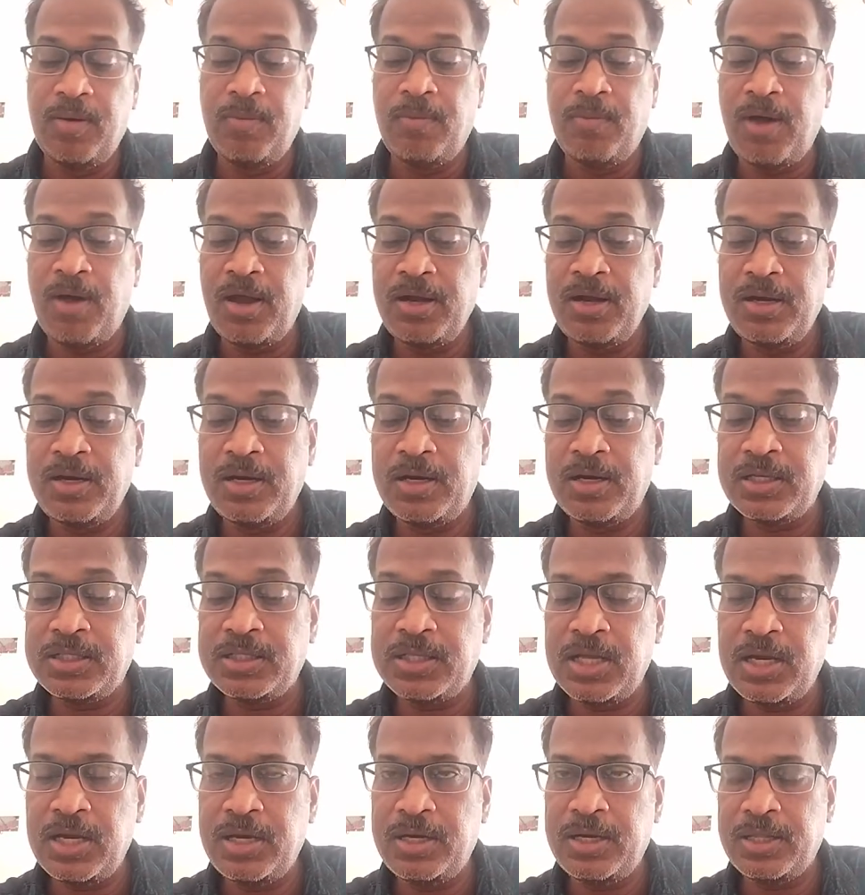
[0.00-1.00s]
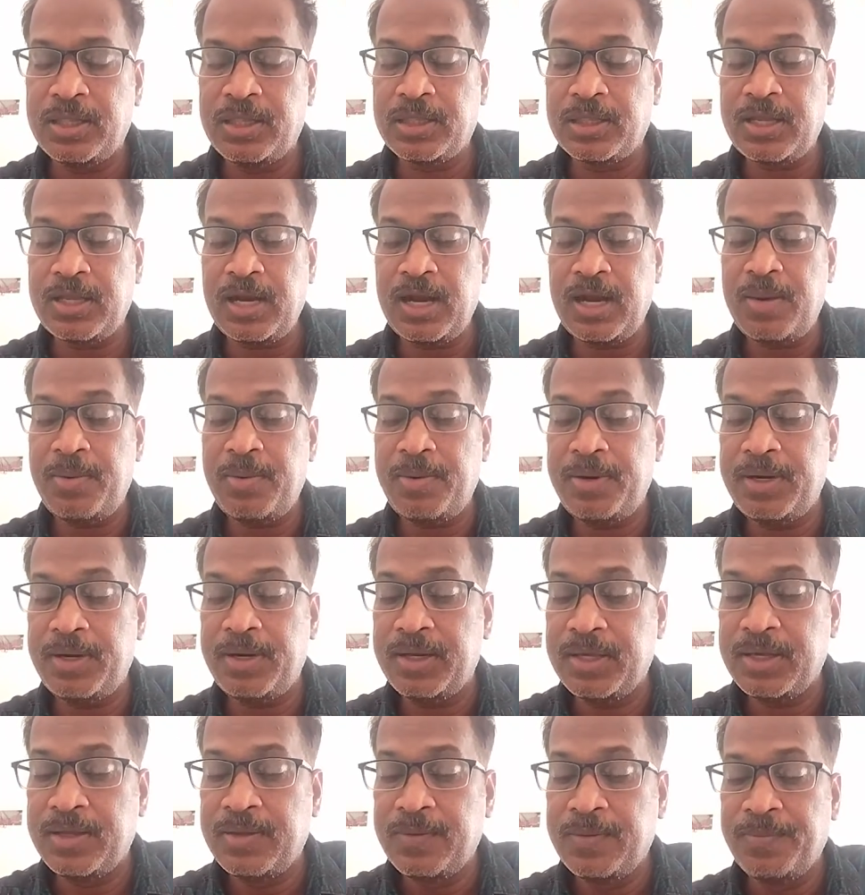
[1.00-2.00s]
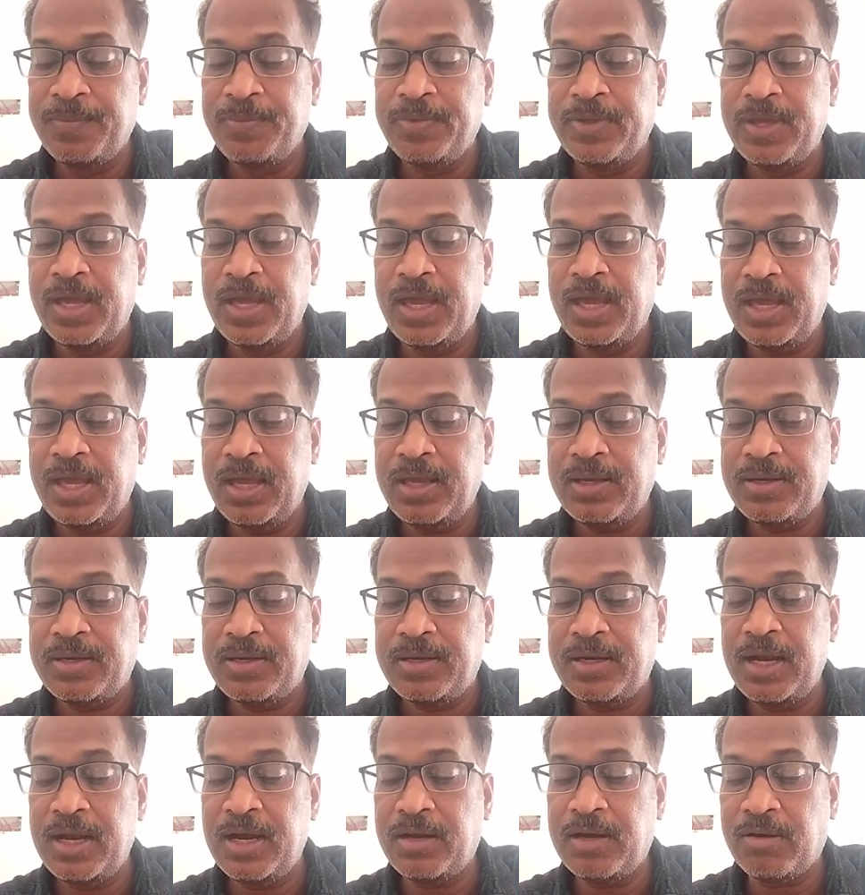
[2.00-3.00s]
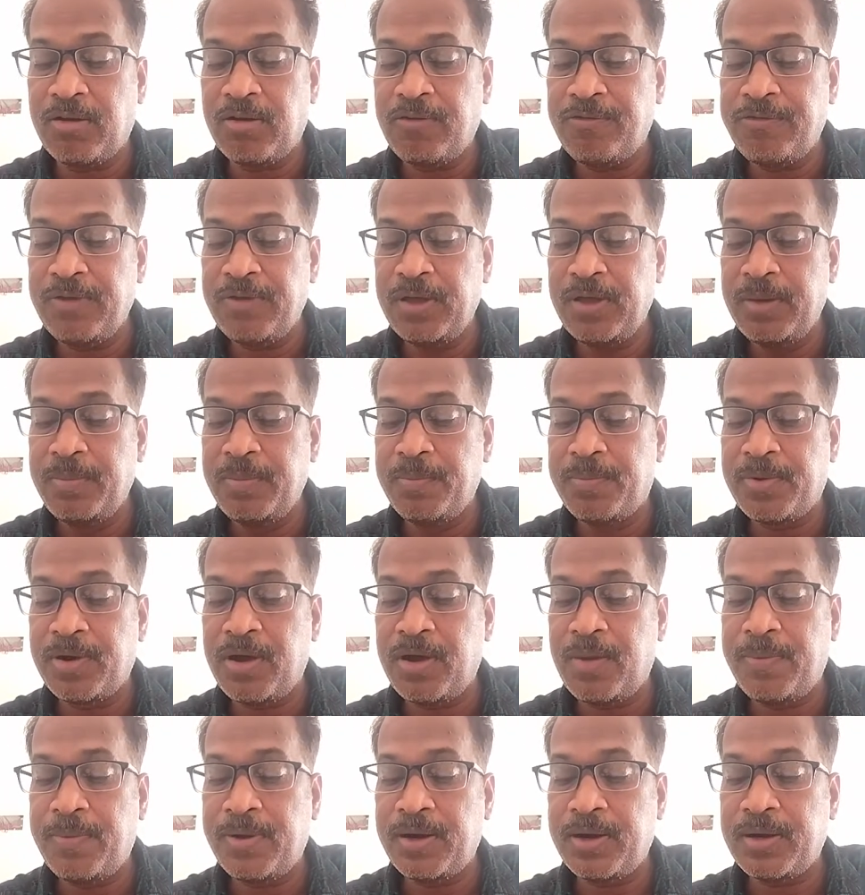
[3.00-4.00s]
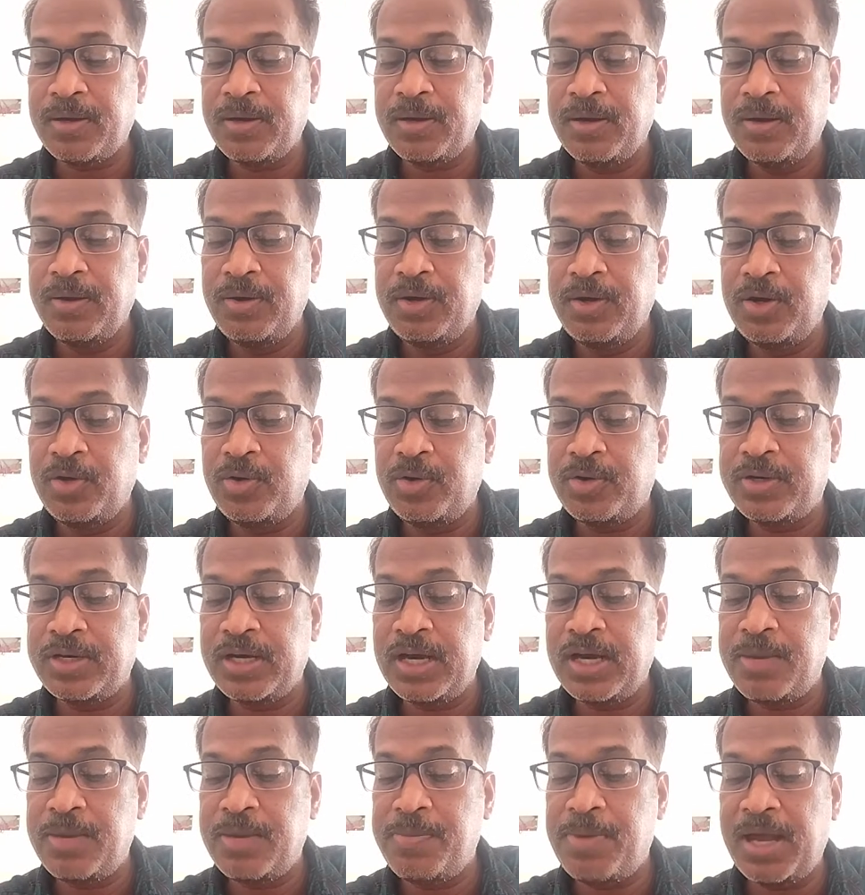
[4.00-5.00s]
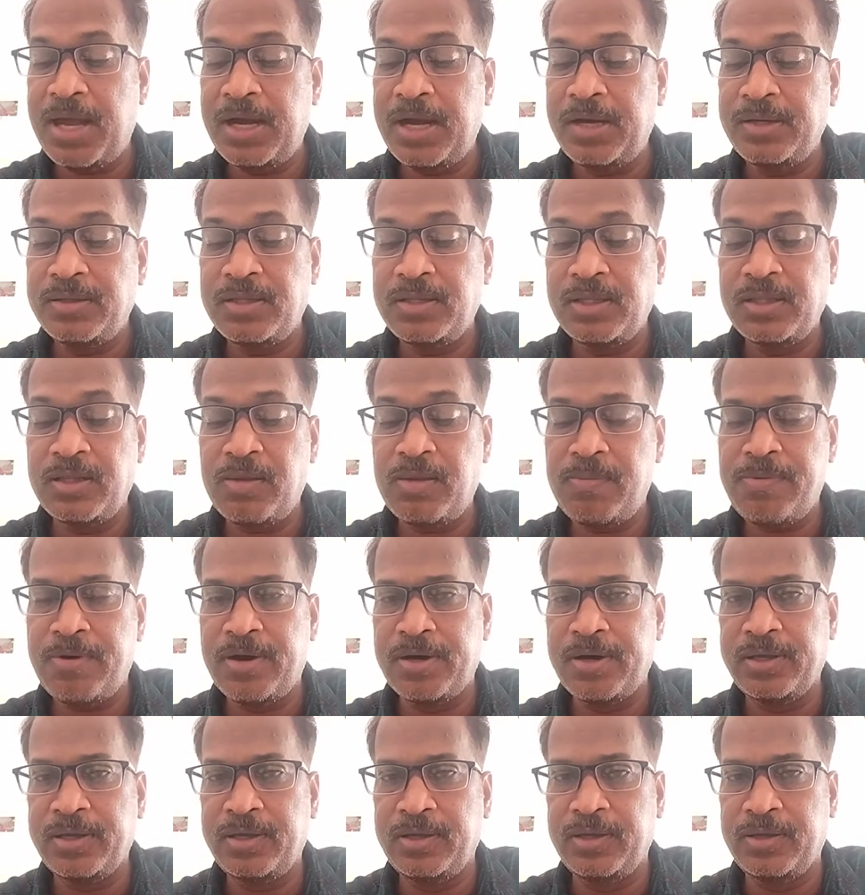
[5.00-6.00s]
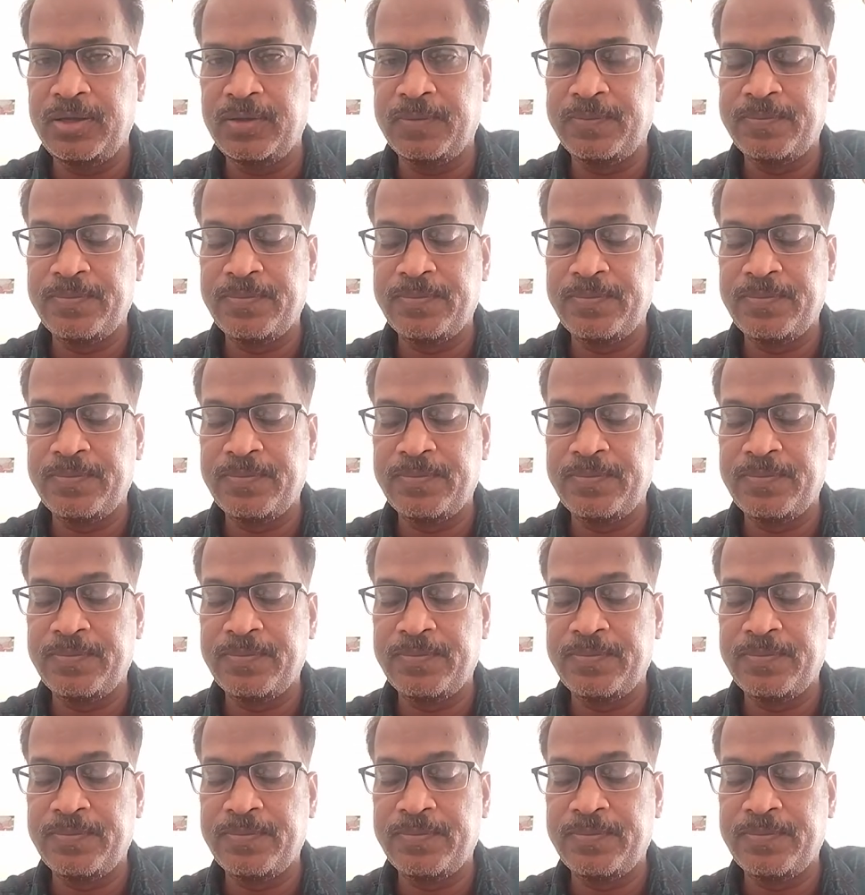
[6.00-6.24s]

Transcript: Malnutrition described a state of improper nutrient balance in the body.